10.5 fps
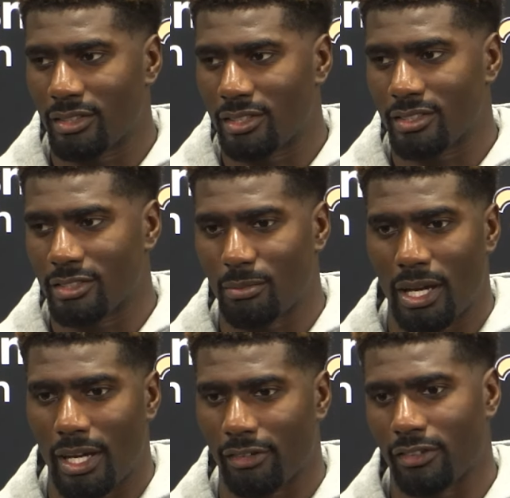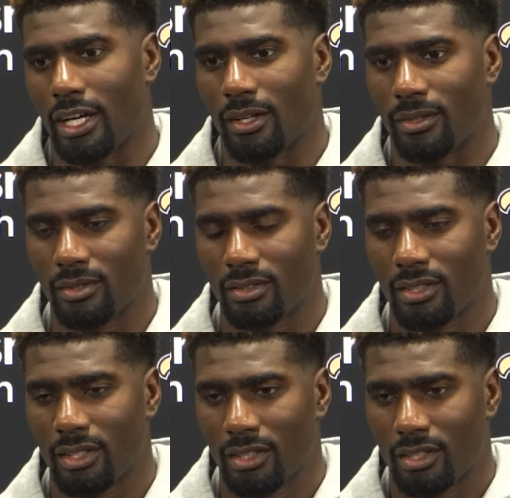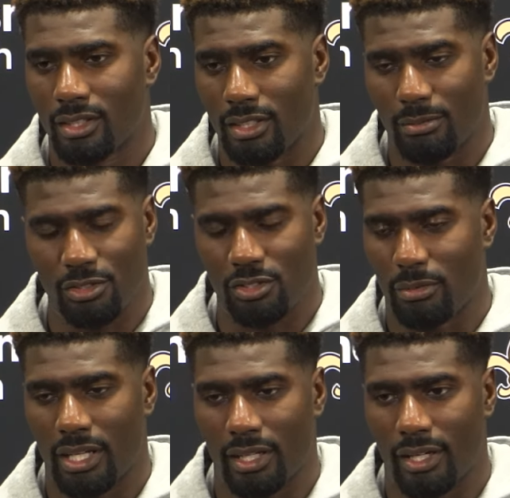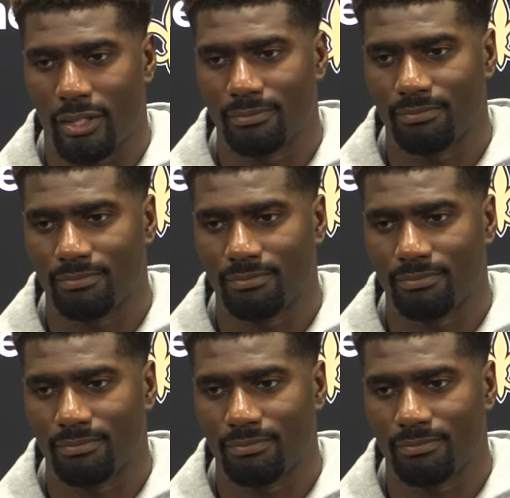this is somebody I can rely on. And I'm just trying to be that guy.